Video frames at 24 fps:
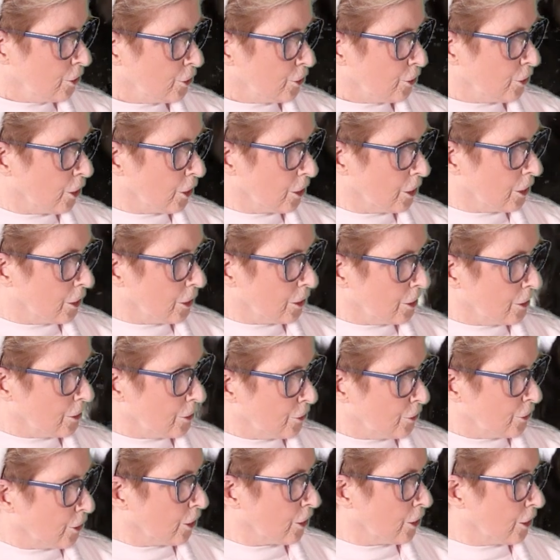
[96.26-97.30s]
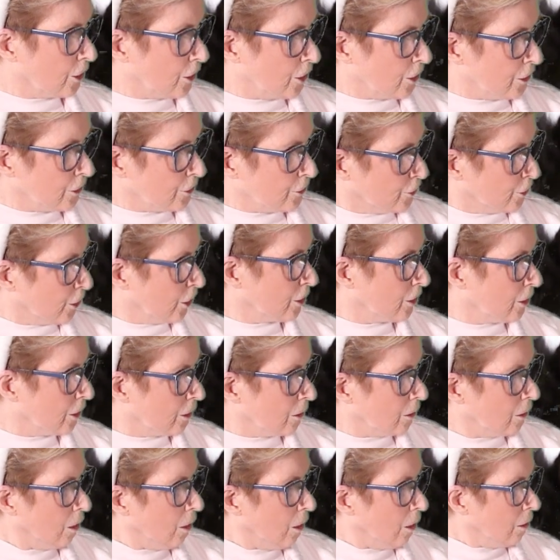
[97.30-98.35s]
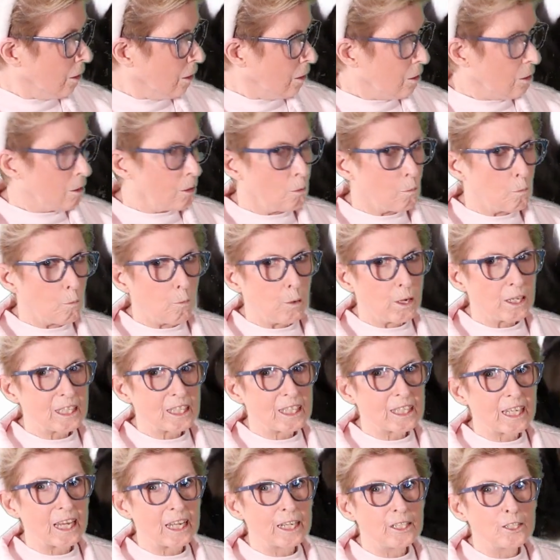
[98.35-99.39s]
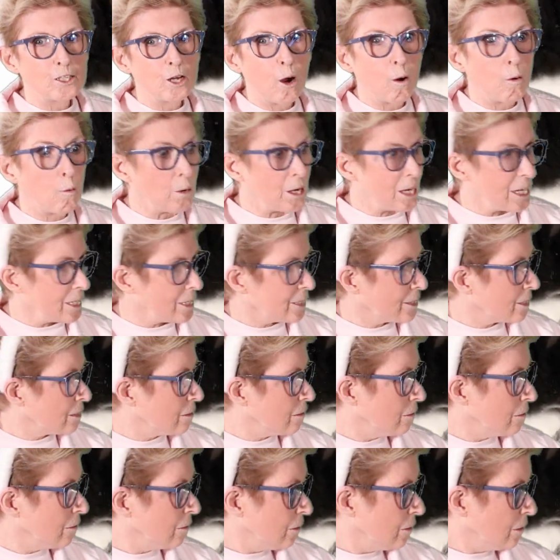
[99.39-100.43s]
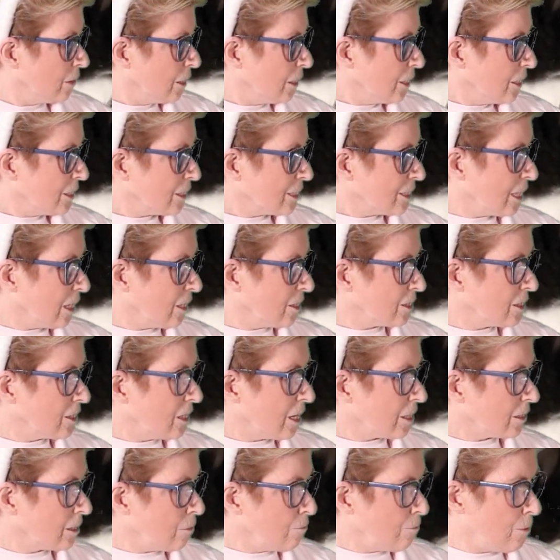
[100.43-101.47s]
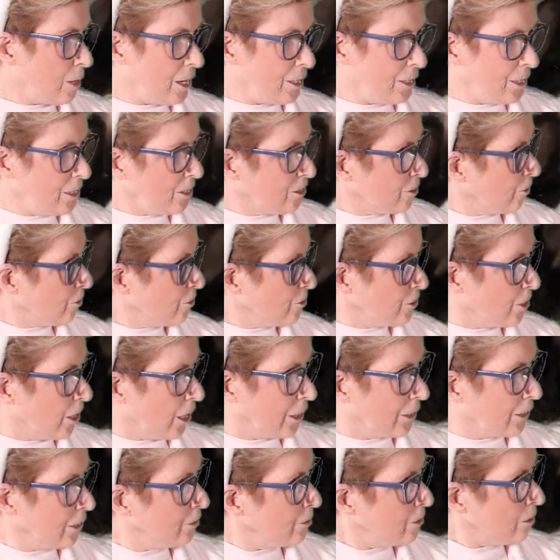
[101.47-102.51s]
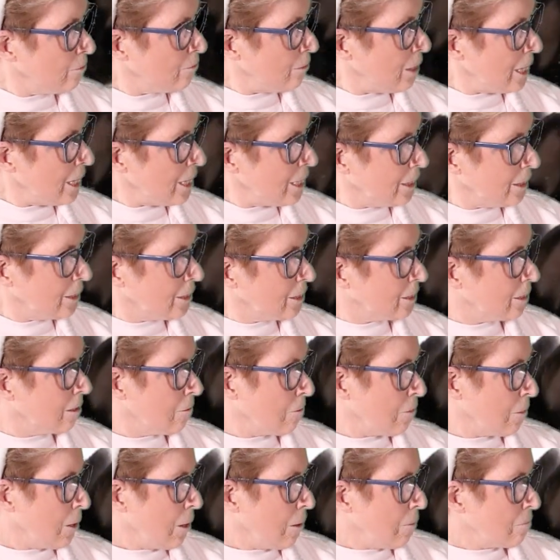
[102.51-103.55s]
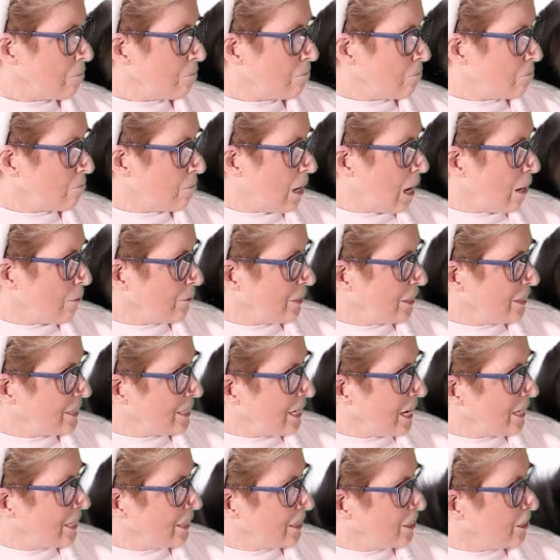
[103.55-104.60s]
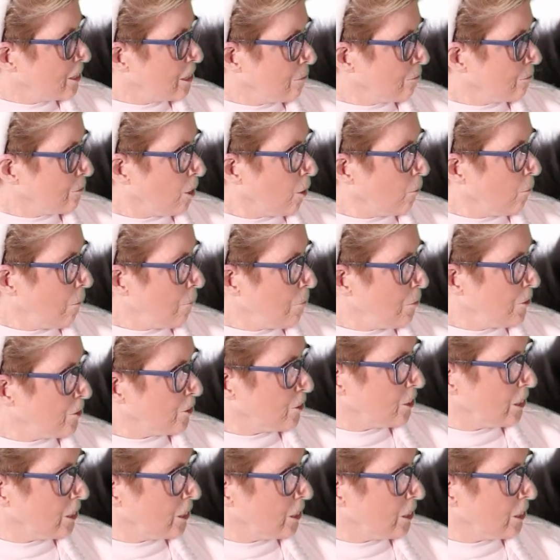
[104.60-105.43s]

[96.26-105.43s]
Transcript: chugga, chugga, chugga. What's that noise? Sounds like the bunnies are not in their beds. Mommy and Daddy tiptoe up the